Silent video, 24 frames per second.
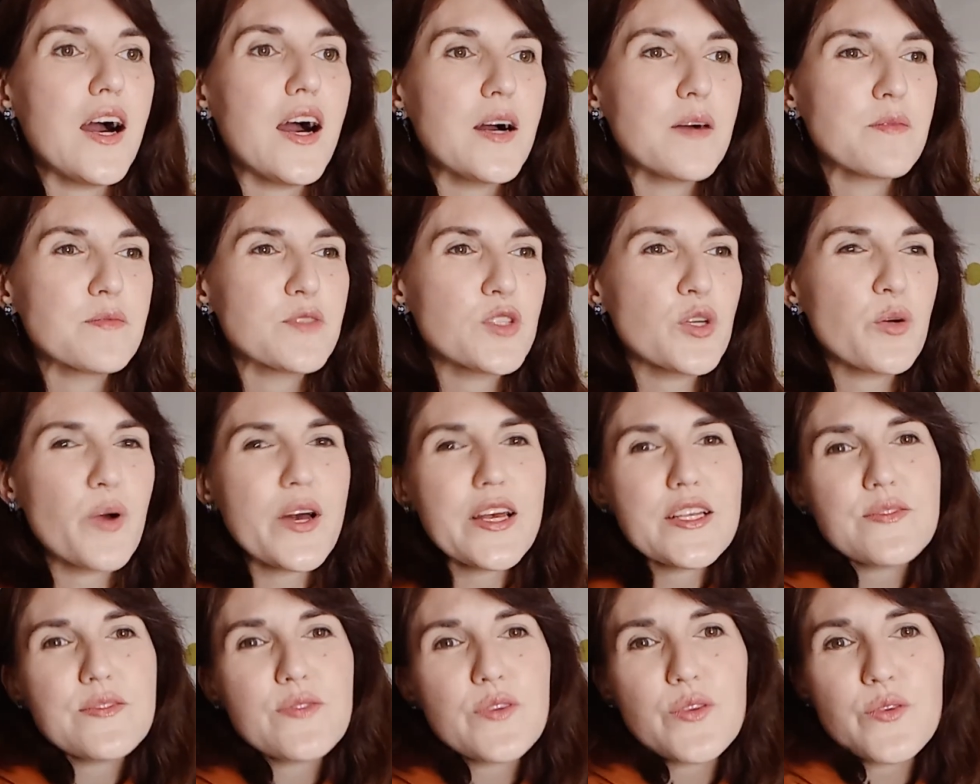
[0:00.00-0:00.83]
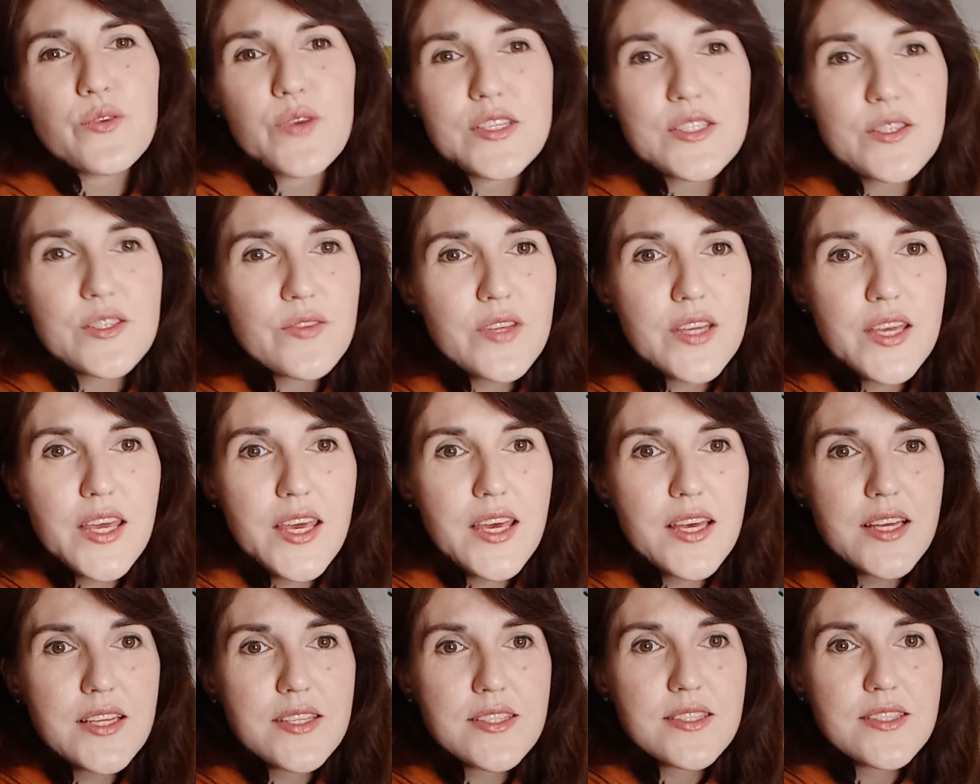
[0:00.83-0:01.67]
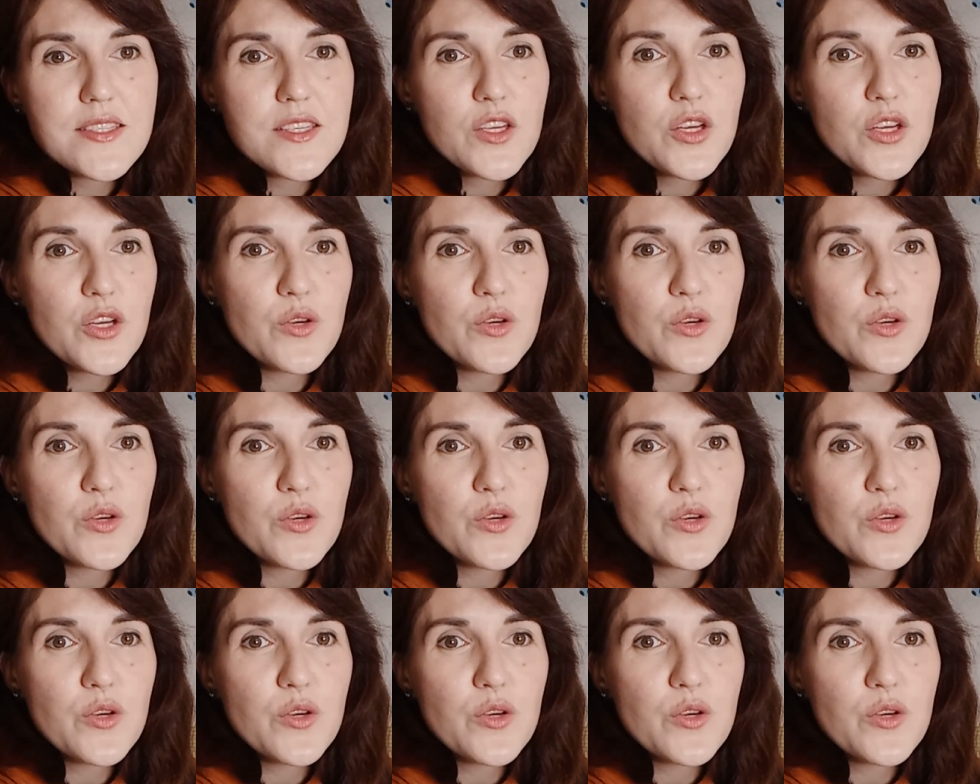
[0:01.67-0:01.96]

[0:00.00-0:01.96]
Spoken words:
So as for the rest of the kids